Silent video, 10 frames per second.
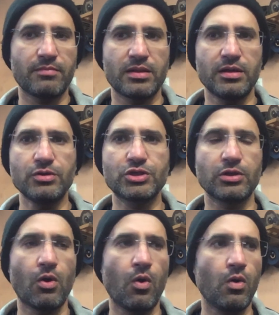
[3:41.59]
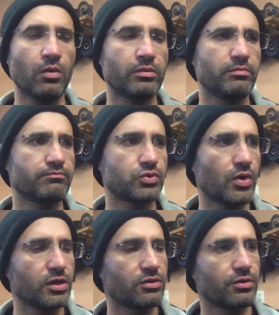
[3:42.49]
and they usually hold
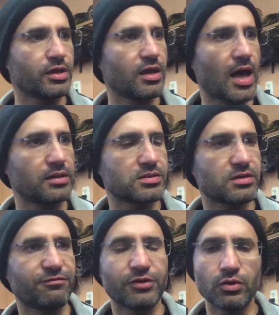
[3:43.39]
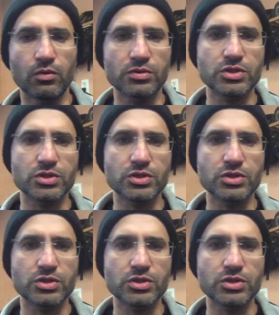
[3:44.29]
20-30 gallons of fuel.